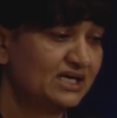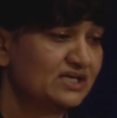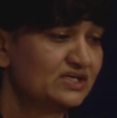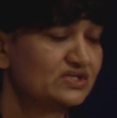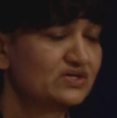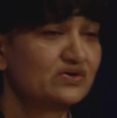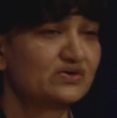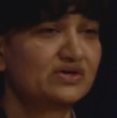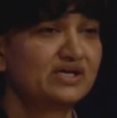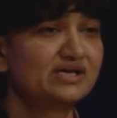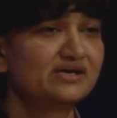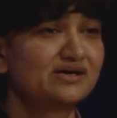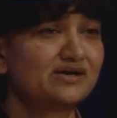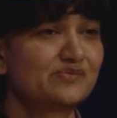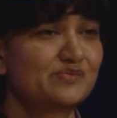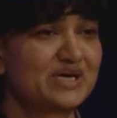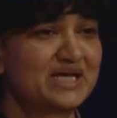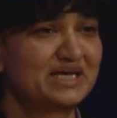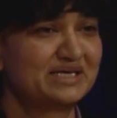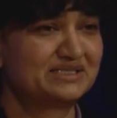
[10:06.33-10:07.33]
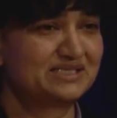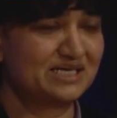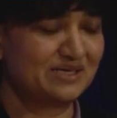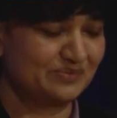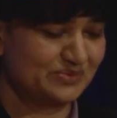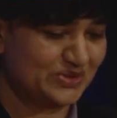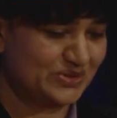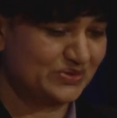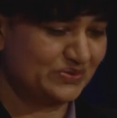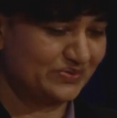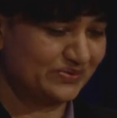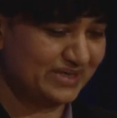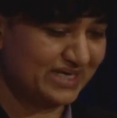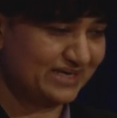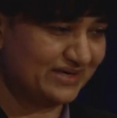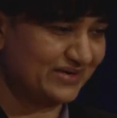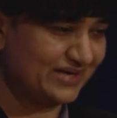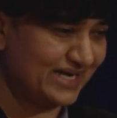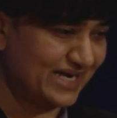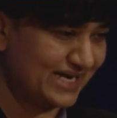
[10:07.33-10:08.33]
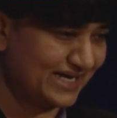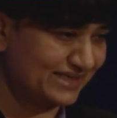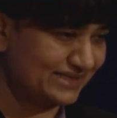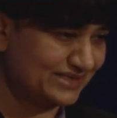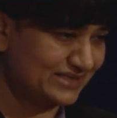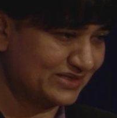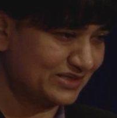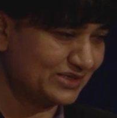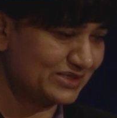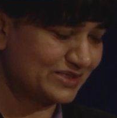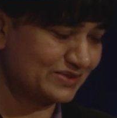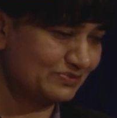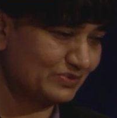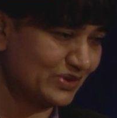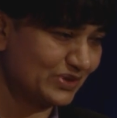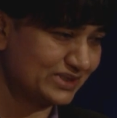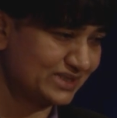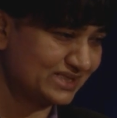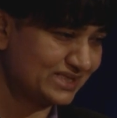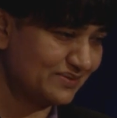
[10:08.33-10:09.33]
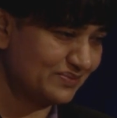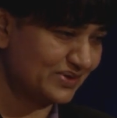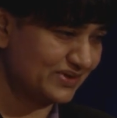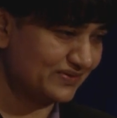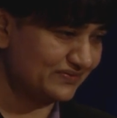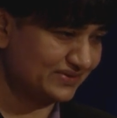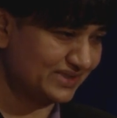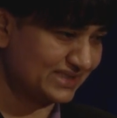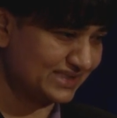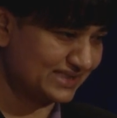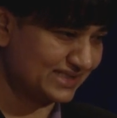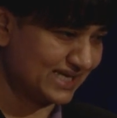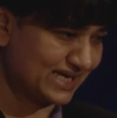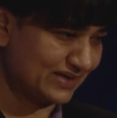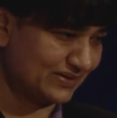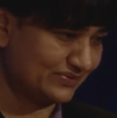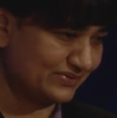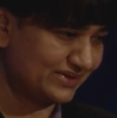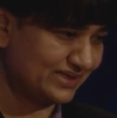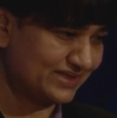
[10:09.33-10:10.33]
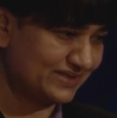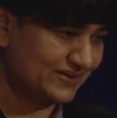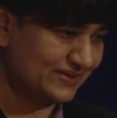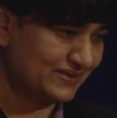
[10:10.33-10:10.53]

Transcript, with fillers: So here are my attempts to recreate a small snippet of this sound.